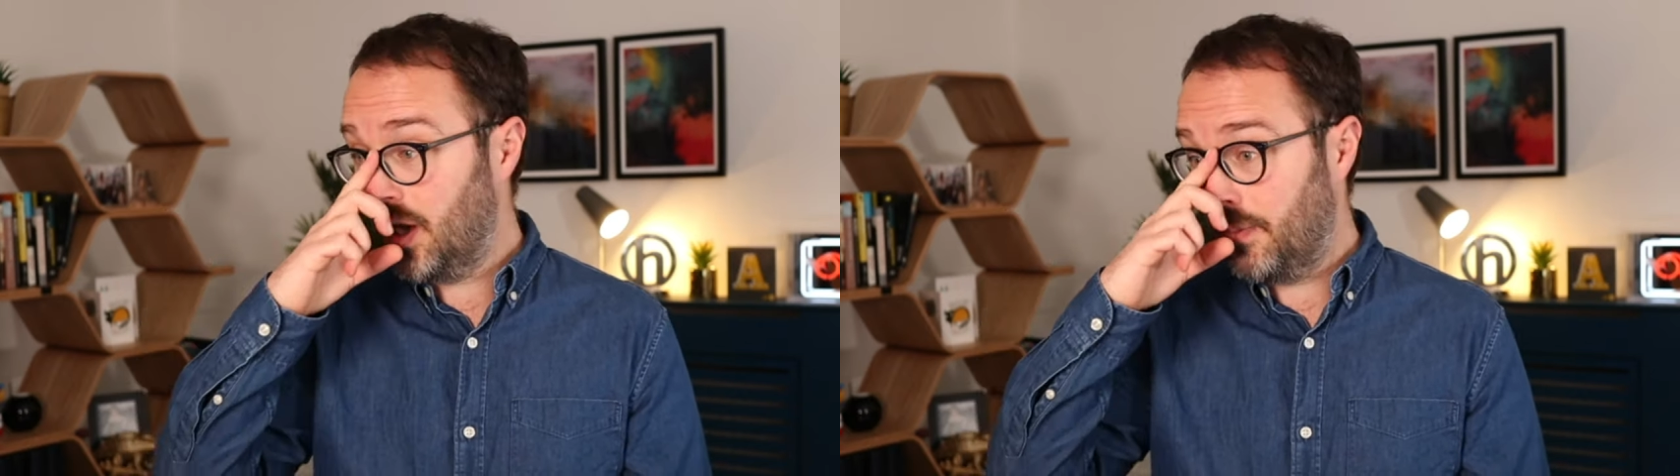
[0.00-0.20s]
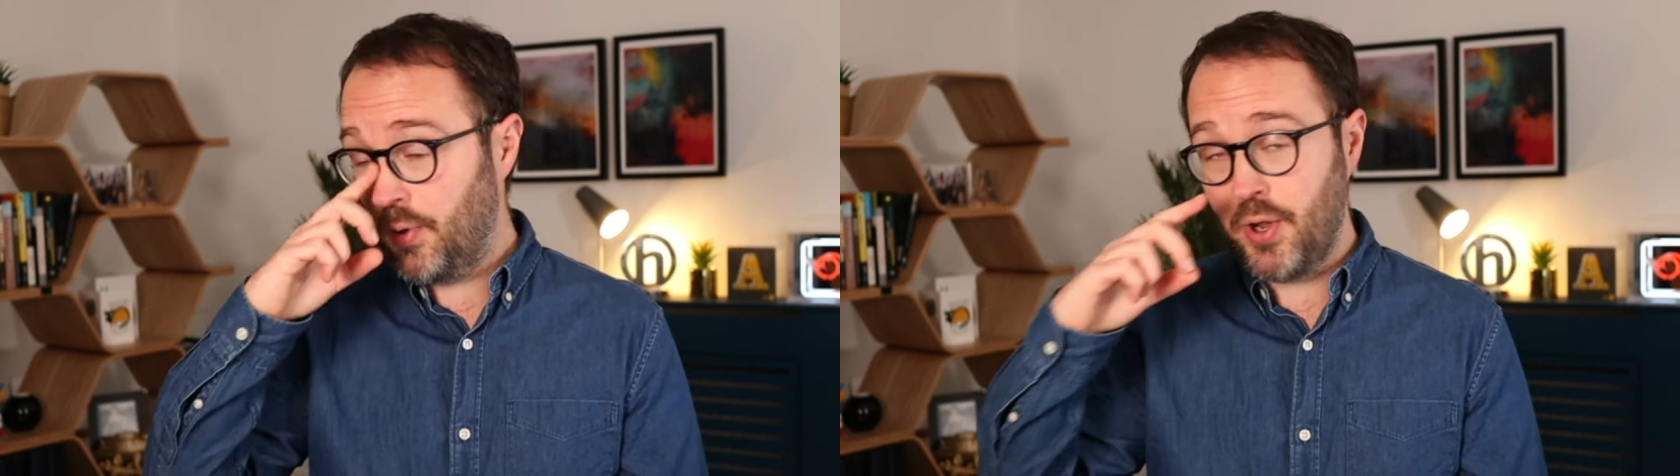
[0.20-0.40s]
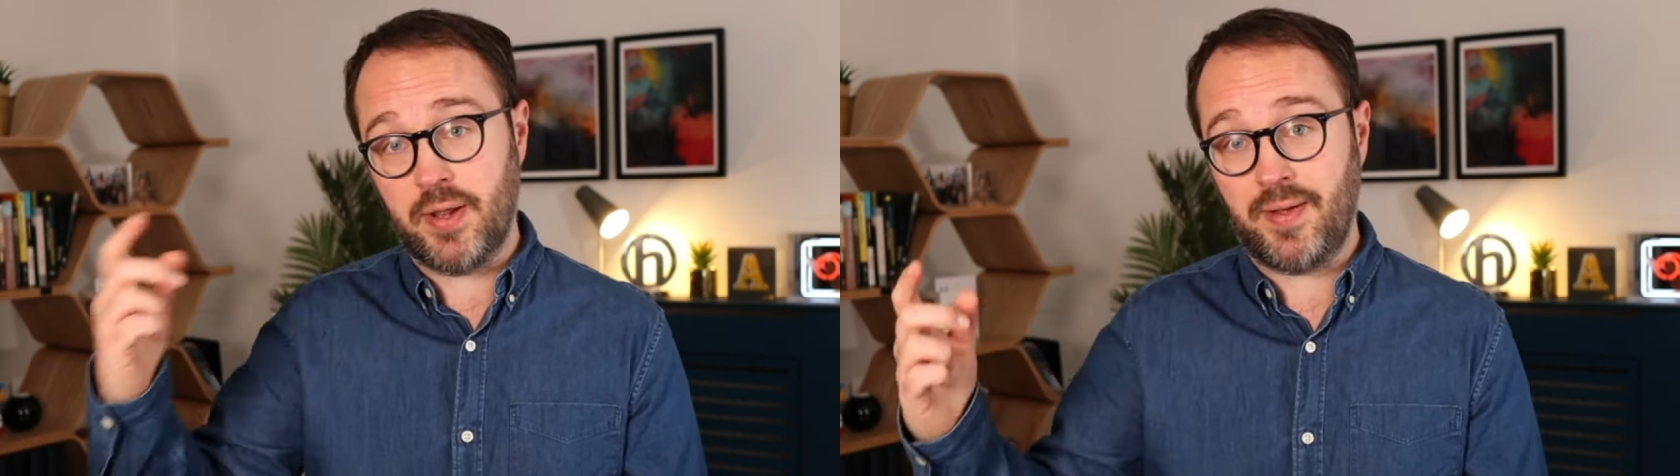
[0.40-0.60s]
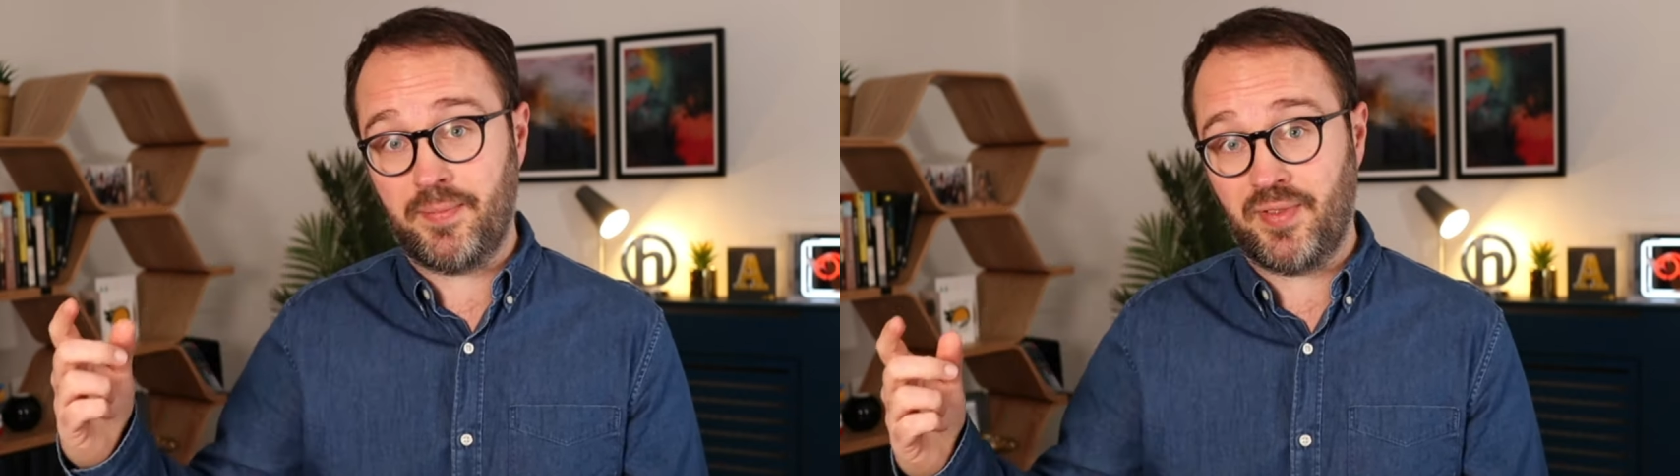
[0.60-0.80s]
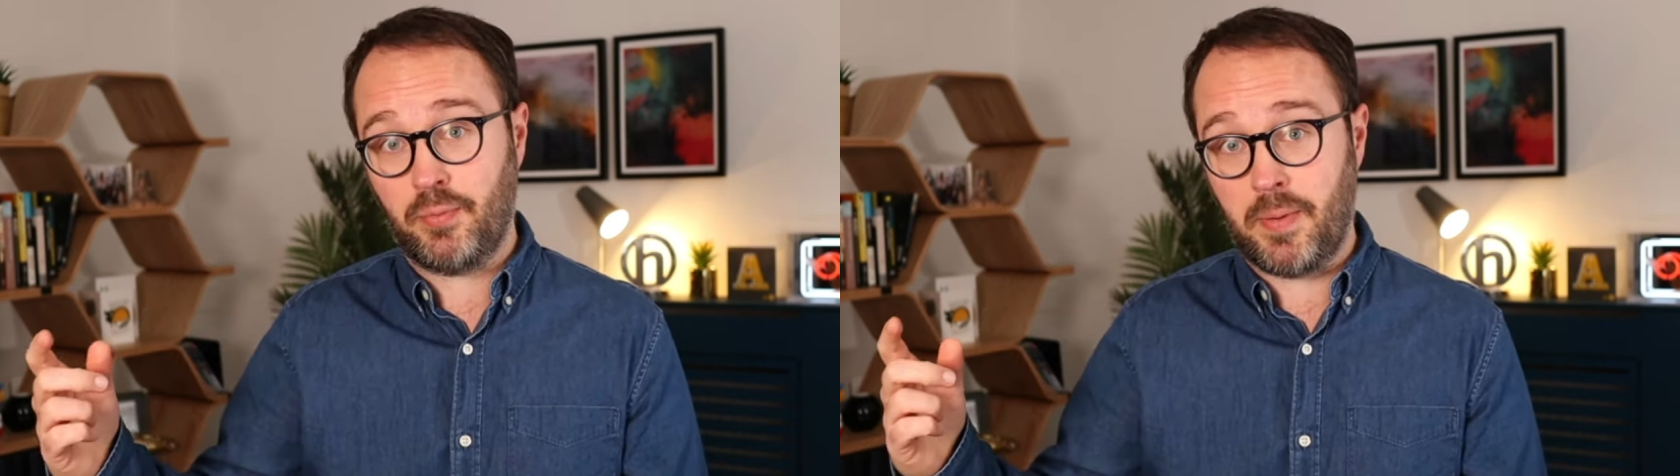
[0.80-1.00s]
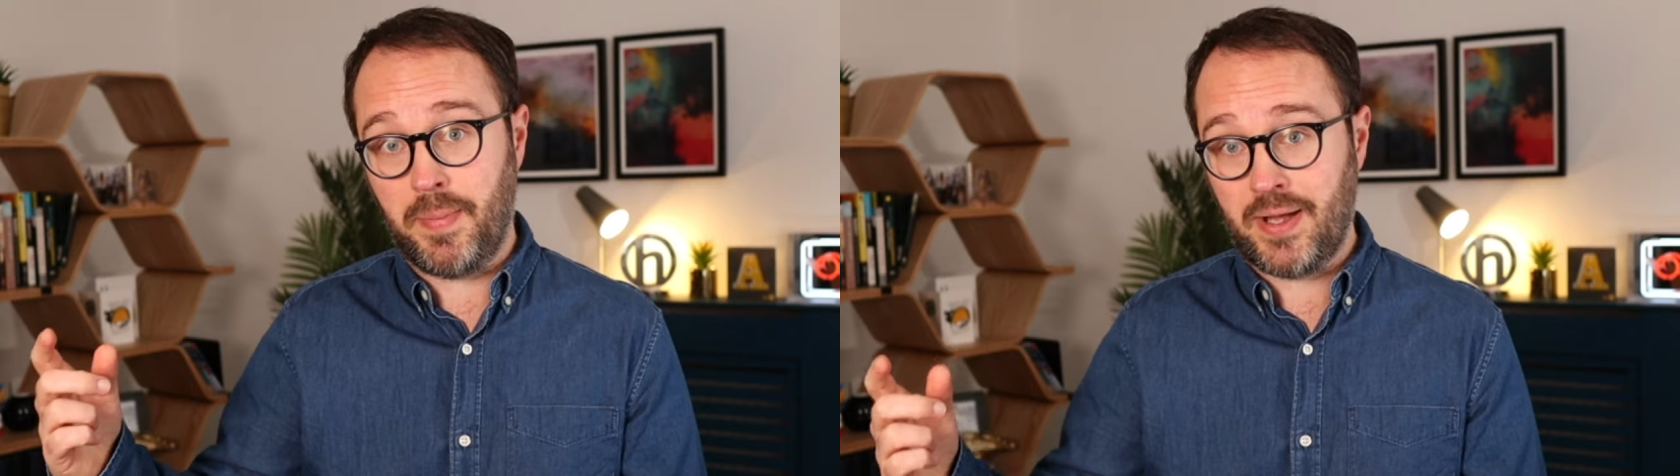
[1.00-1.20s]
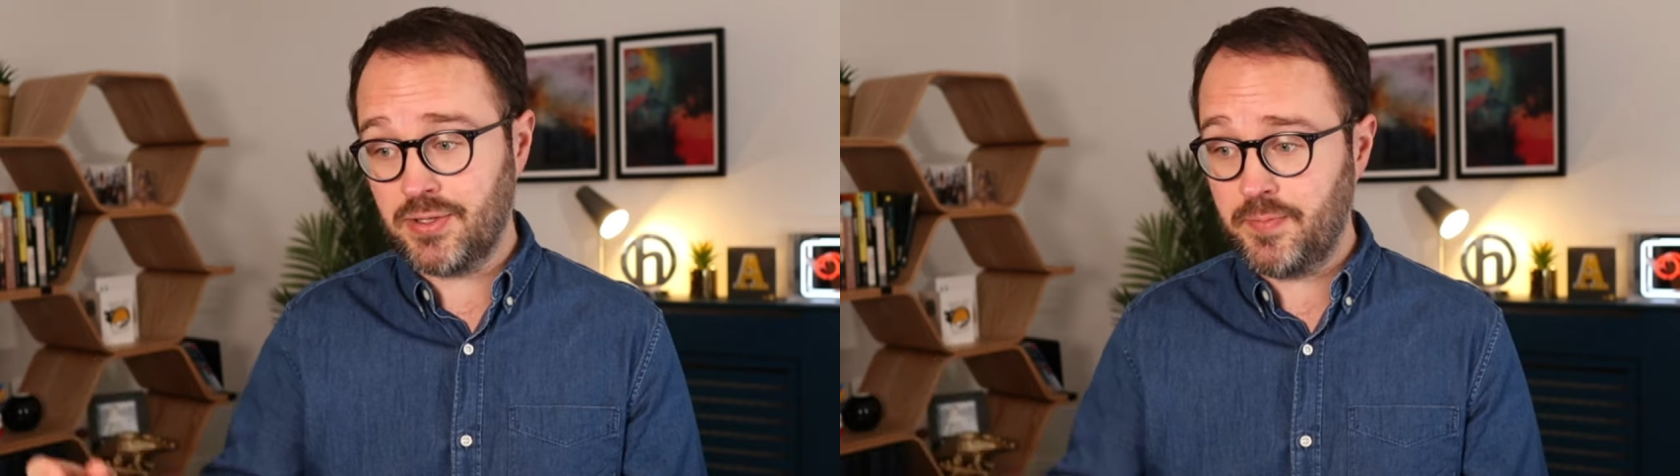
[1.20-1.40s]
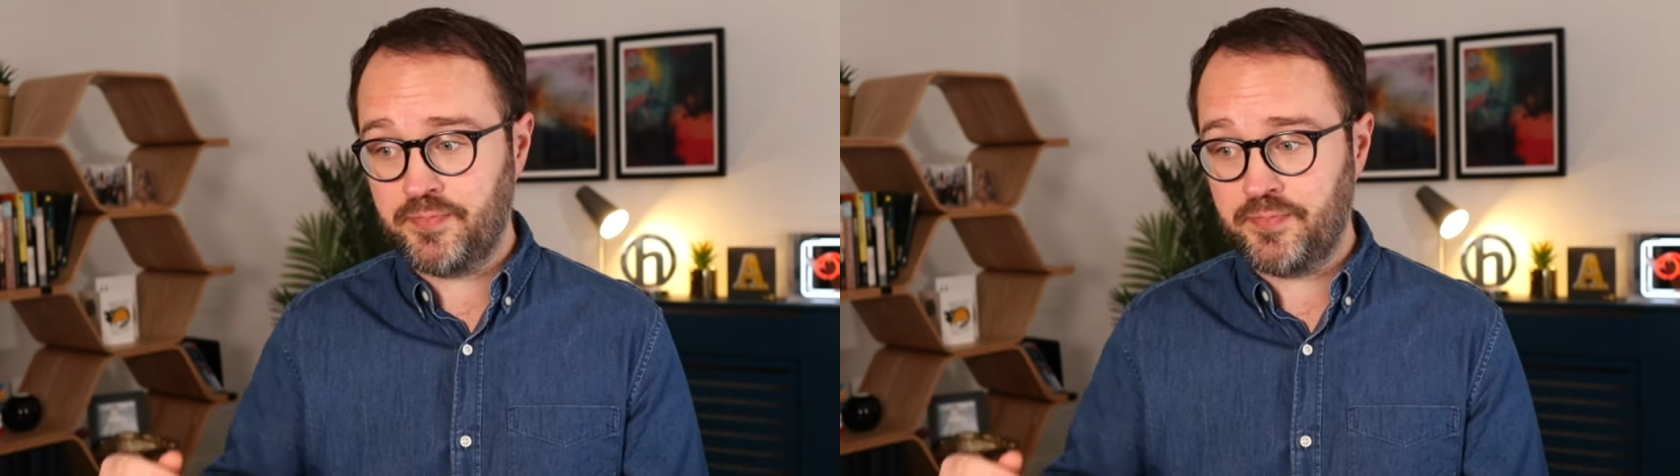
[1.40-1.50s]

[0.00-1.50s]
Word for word: Put in £1,